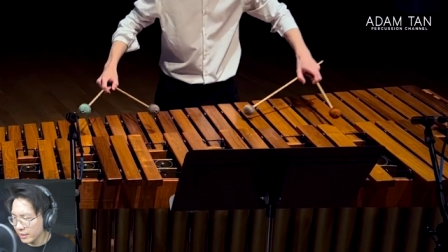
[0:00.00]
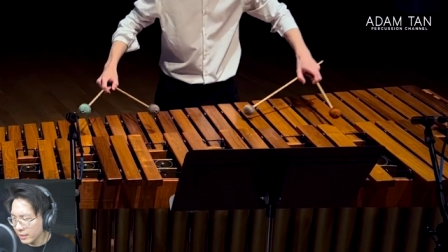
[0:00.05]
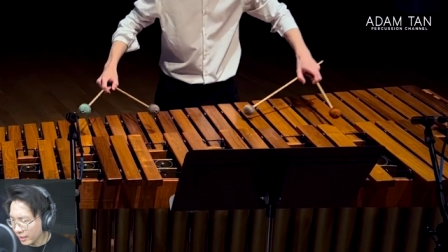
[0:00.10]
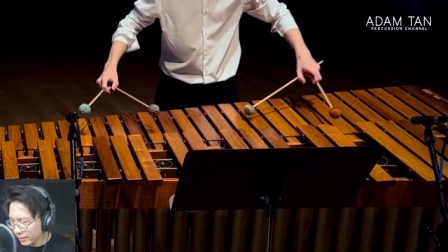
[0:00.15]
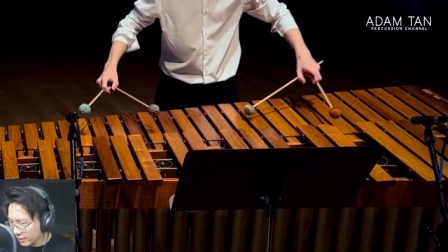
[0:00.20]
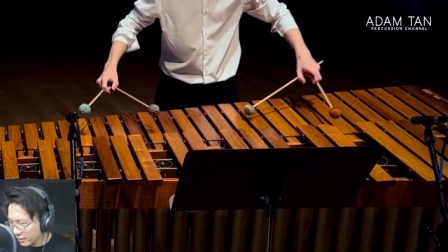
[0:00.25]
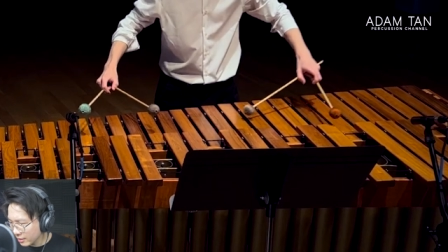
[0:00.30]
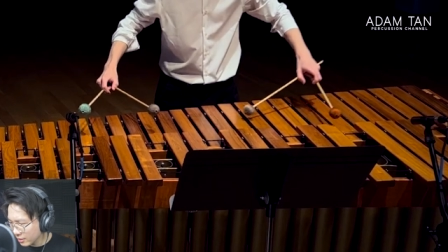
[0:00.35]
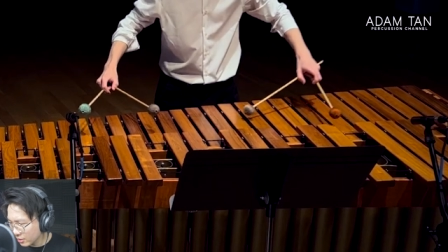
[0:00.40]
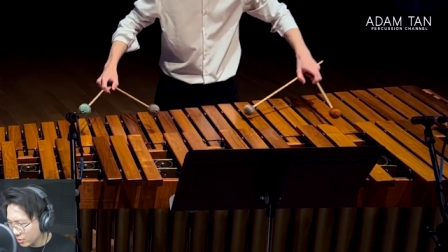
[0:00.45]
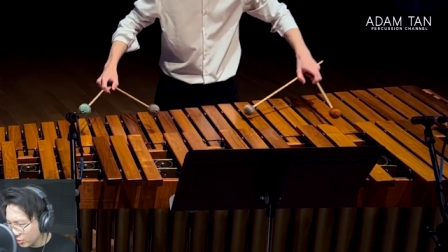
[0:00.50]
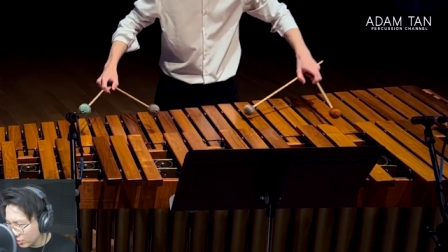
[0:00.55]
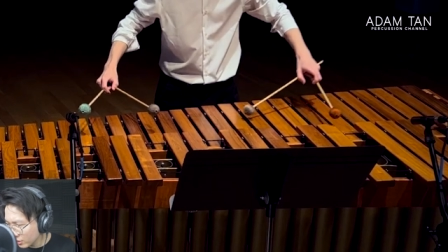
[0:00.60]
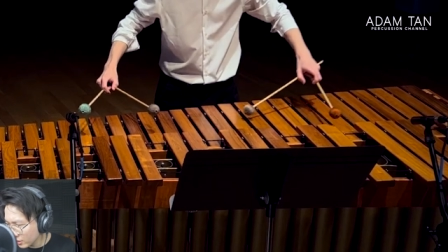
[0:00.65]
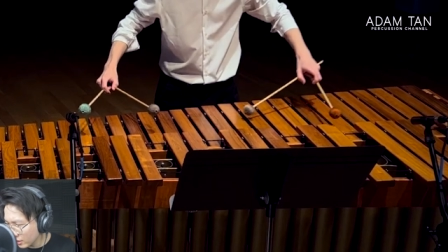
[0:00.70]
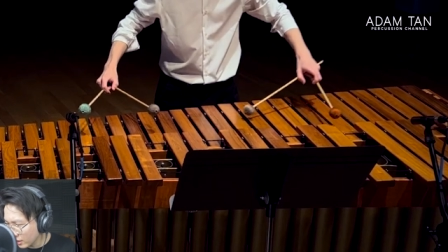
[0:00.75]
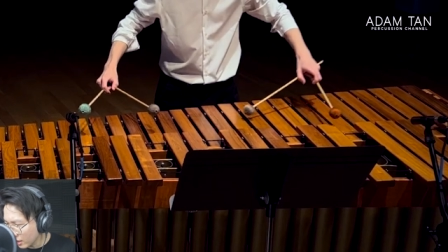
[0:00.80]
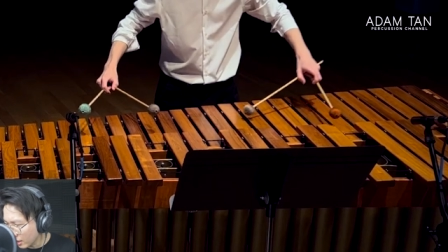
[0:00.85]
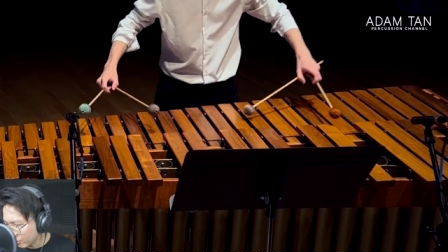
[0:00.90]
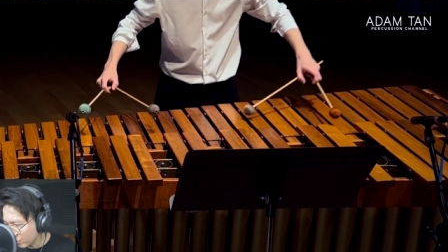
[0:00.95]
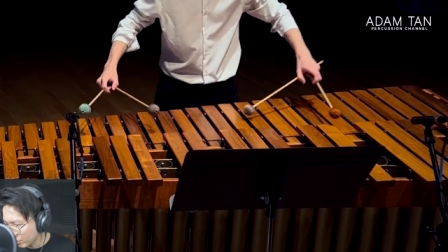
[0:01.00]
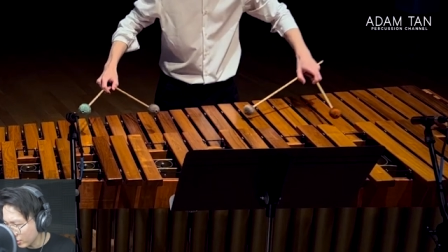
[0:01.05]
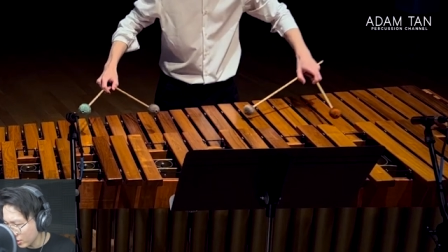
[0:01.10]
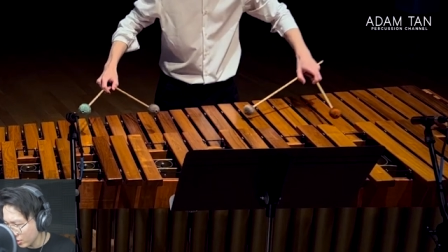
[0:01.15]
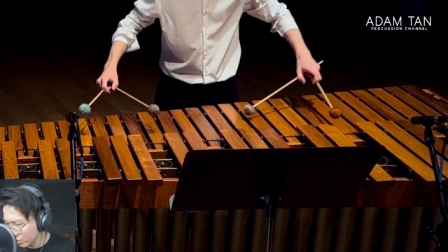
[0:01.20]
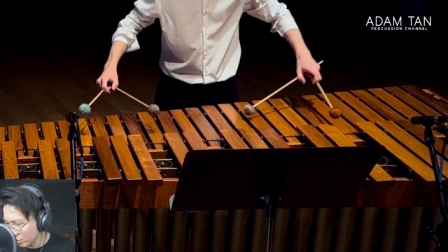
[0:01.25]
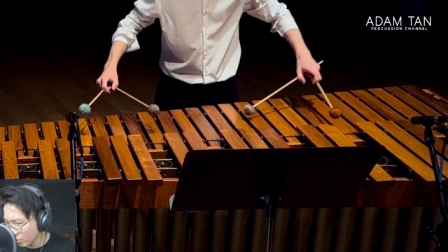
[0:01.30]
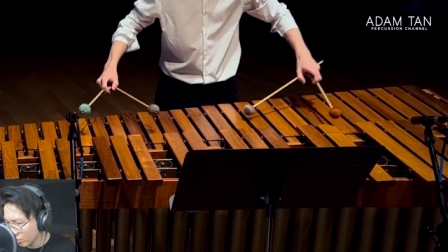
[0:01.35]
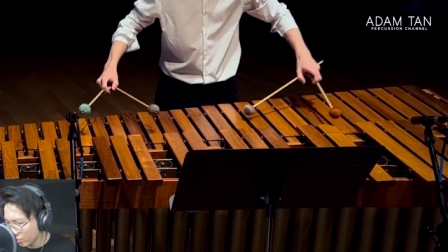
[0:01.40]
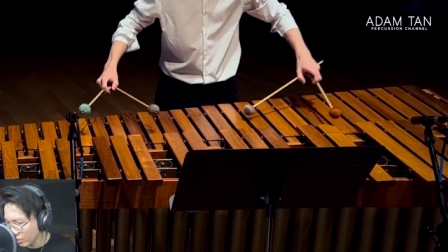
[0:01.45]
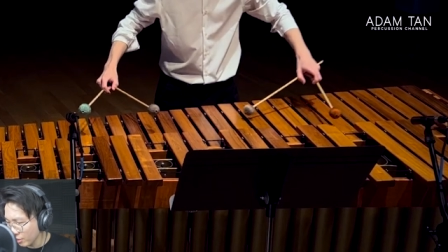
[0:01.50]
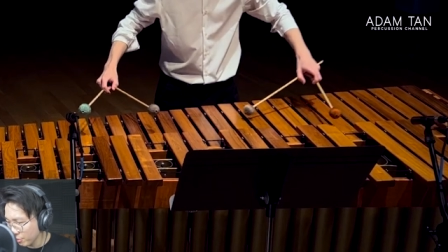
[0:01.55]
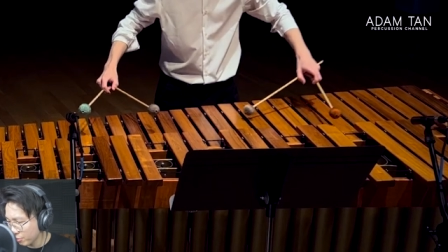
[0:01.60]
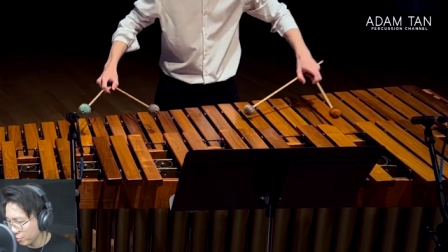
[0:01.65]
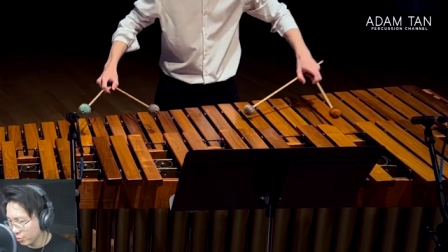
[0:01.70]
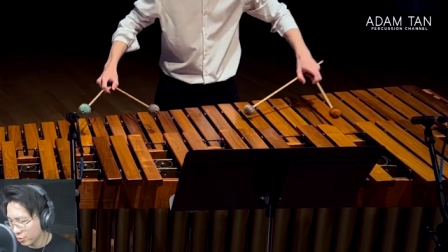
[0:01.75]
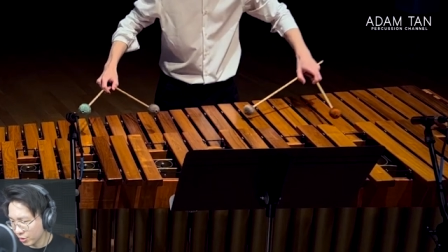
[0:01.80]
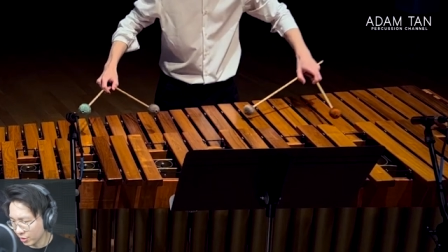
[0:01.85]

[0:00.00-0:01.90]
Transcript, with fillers: And yeah, I think he's using a traditional grip,